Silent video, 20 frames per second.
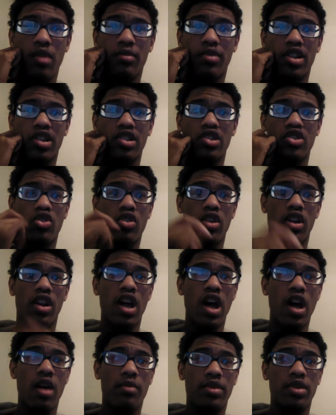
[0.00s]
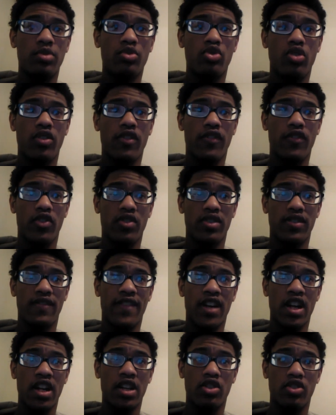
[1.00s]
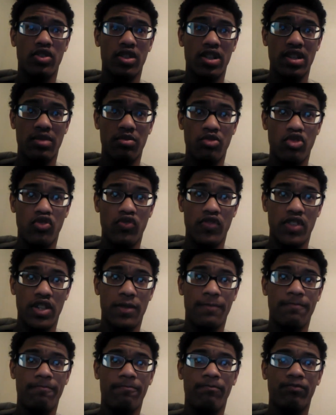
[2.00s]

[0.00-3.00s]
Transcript: because there are a lot of people who are very divided on this movie.